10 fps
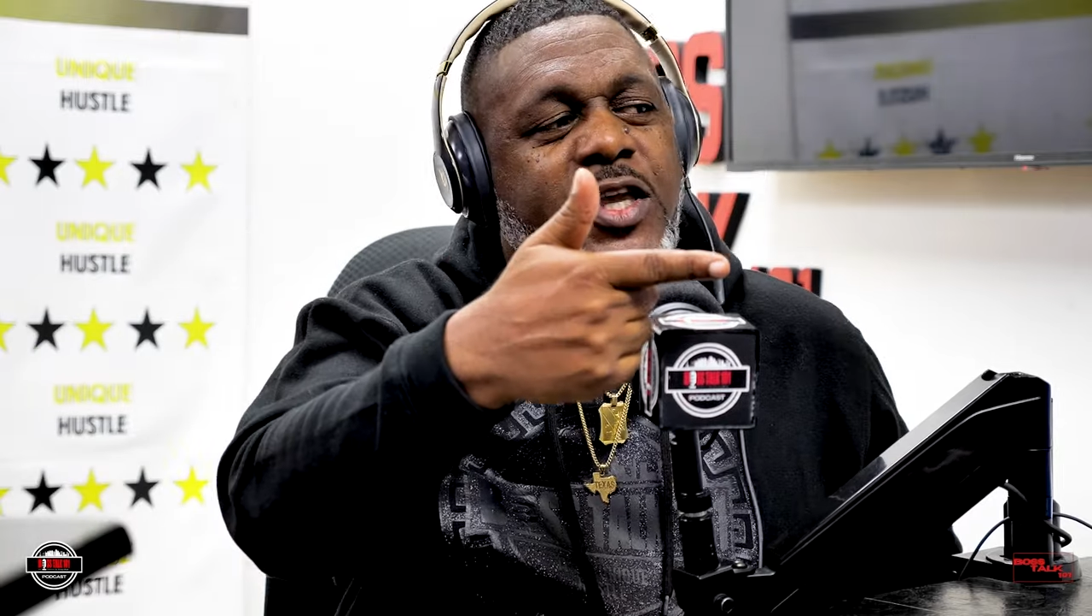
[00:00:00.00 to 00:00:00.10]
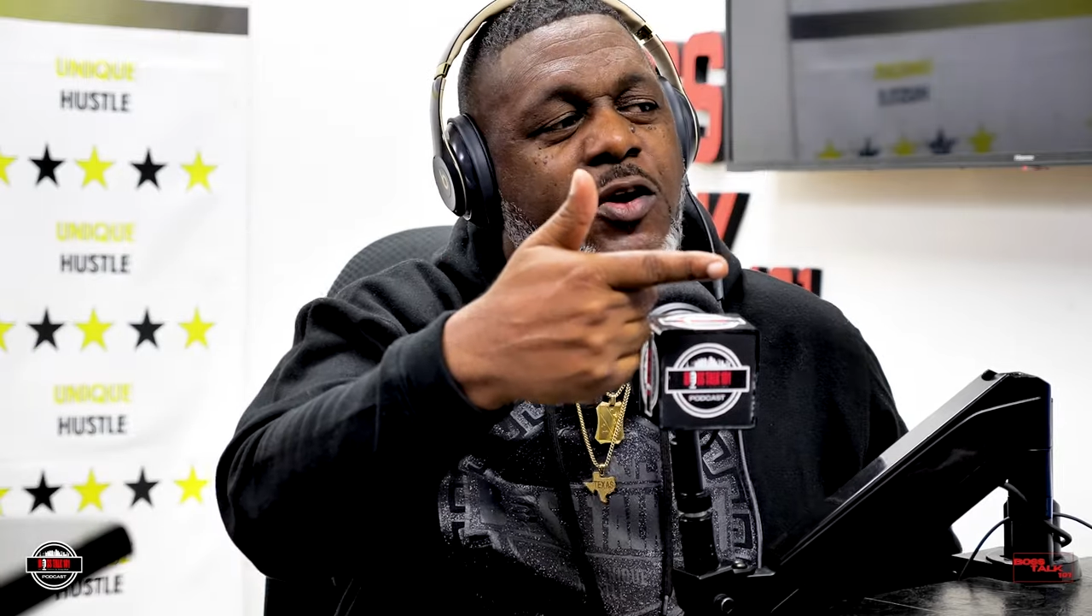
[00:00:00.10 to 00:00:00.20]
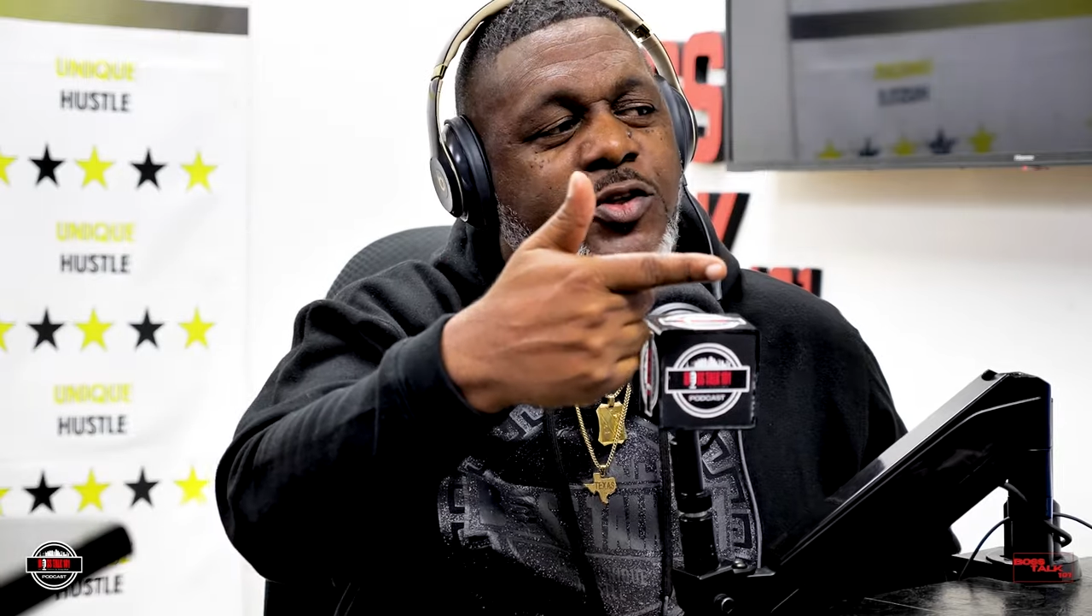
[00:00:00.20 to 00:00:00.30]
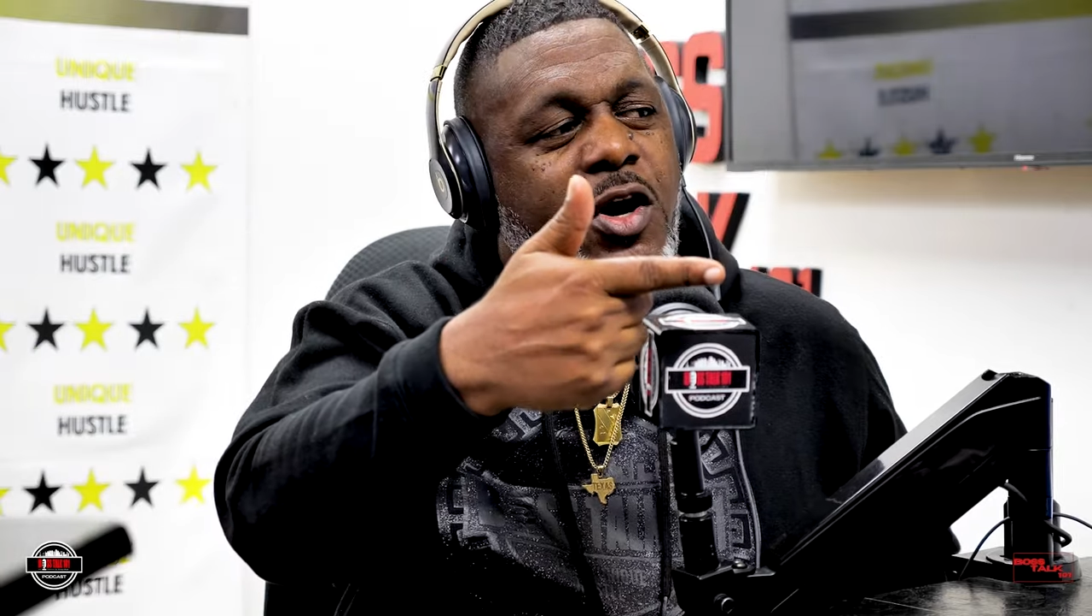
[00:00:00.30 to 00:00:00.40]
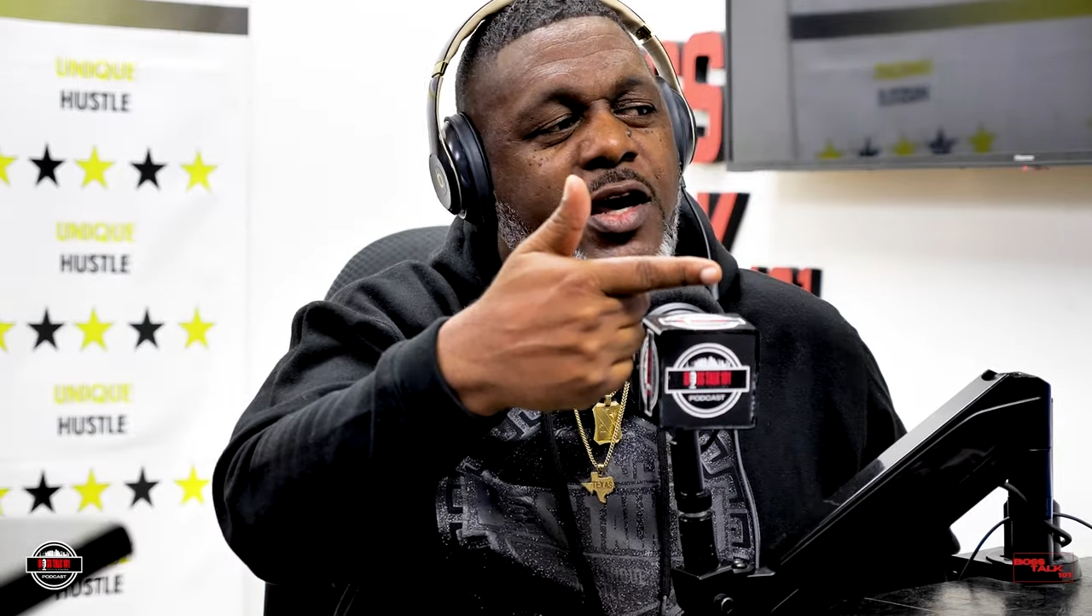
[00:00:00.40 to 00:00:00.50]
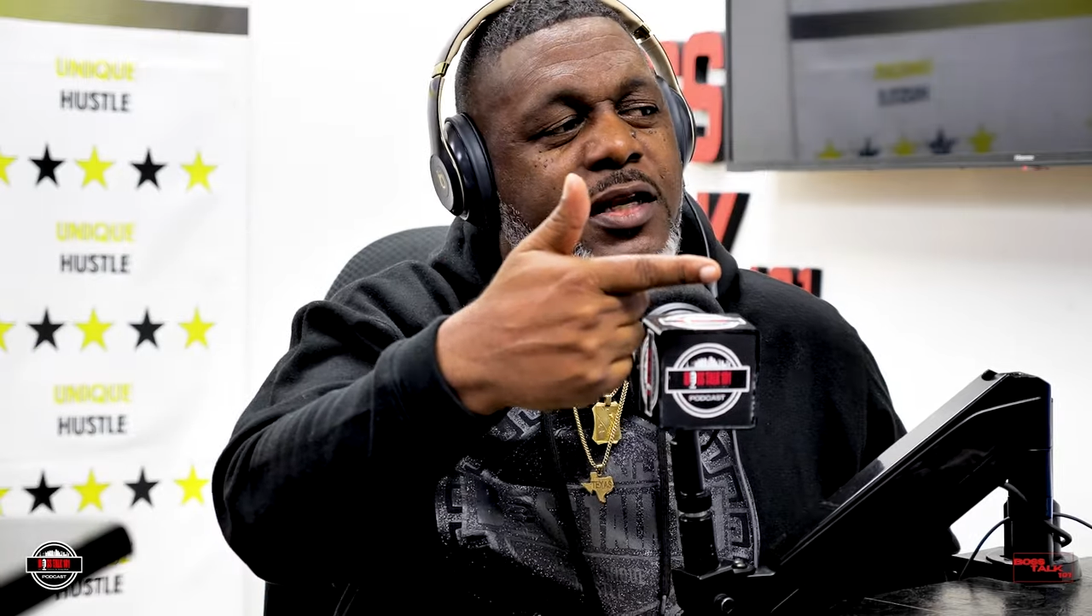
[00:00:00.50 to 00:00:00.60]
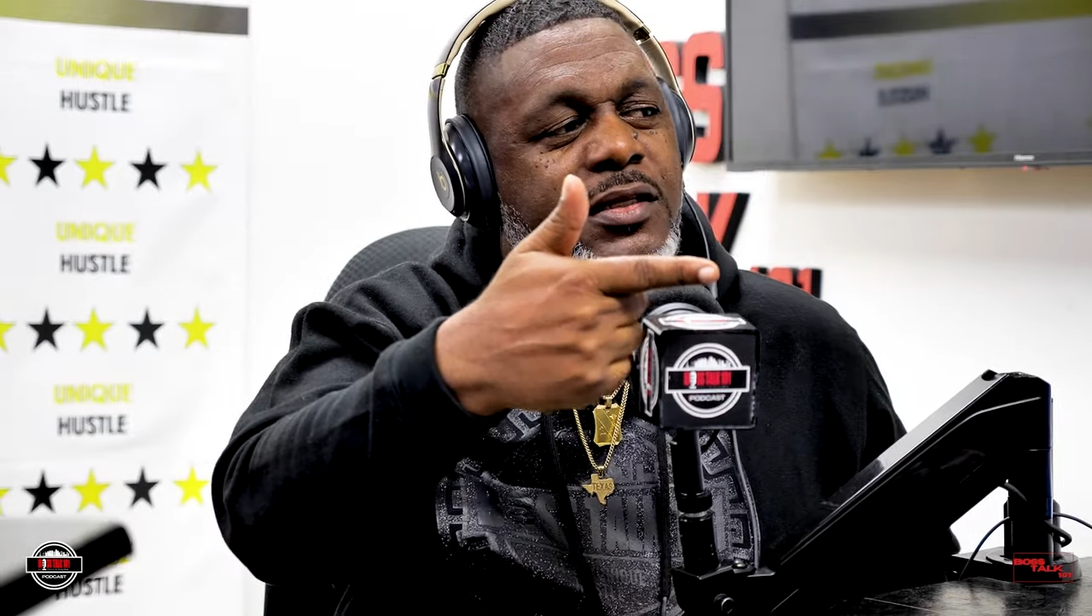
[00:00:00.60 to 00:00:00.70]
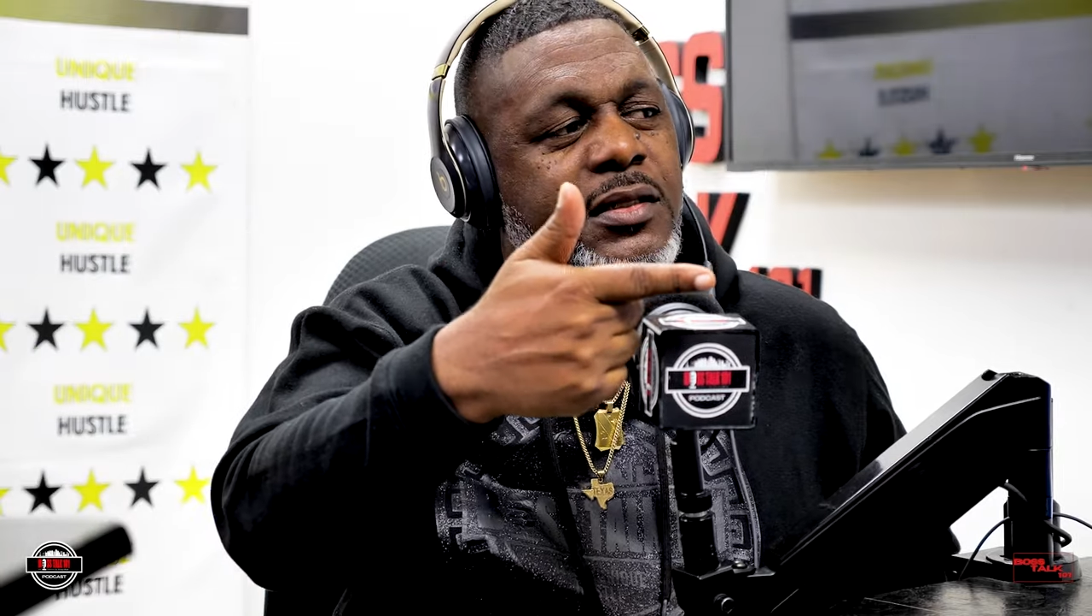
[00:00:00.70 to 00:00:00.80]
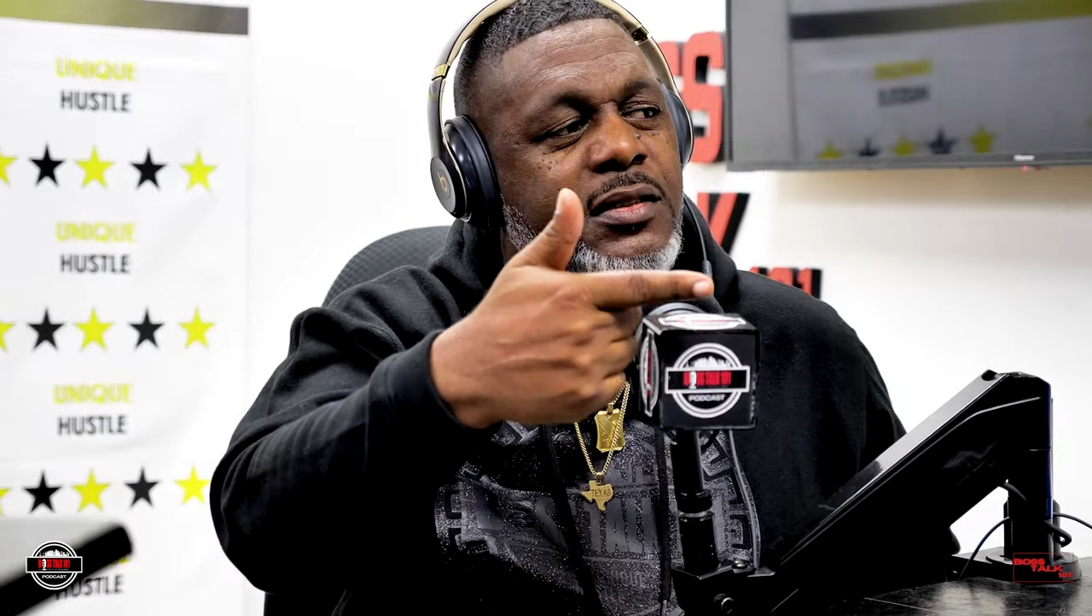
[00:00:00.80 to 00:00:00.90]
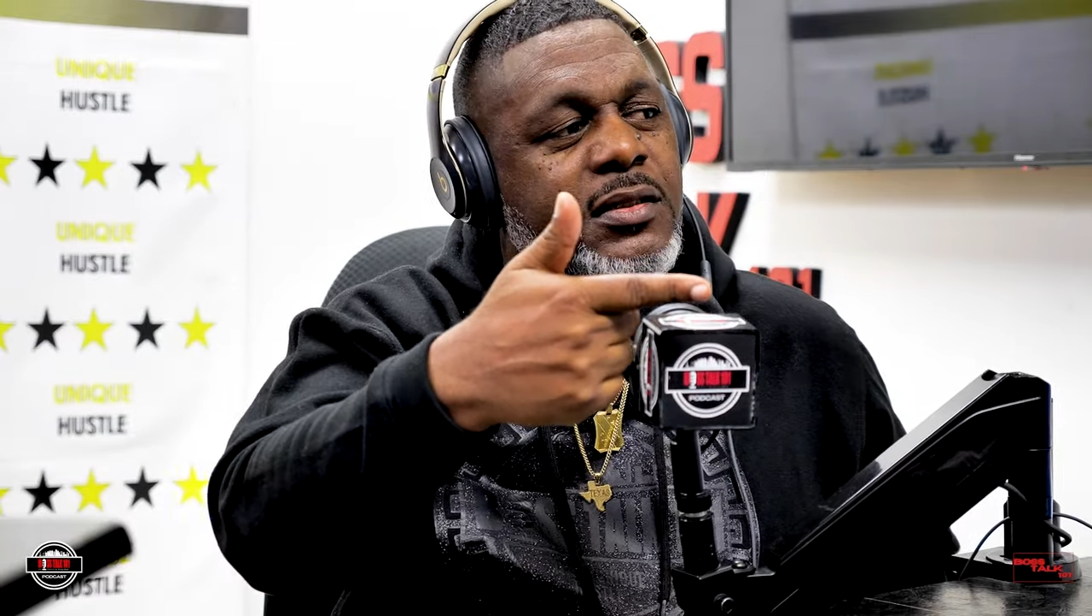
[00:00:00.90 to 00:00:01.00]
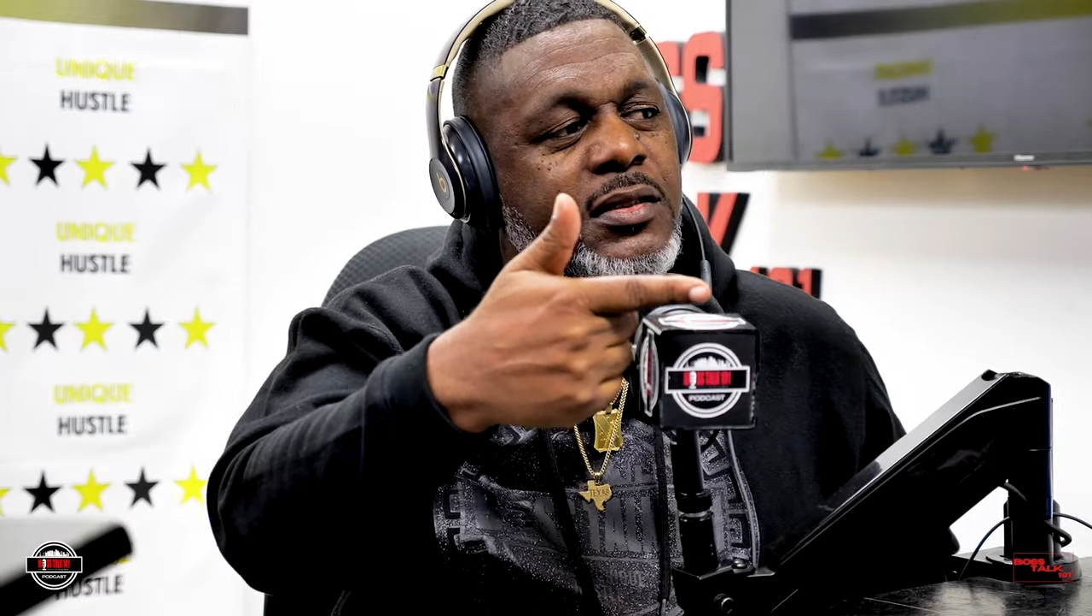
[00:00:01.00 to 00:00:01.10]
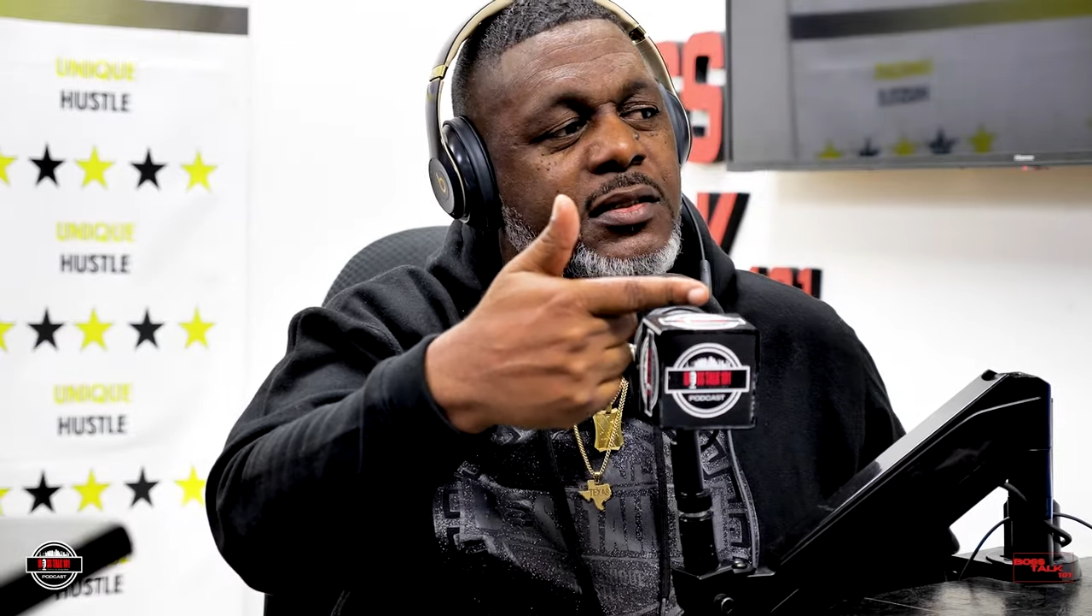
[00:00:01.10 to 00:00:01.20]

your daughter.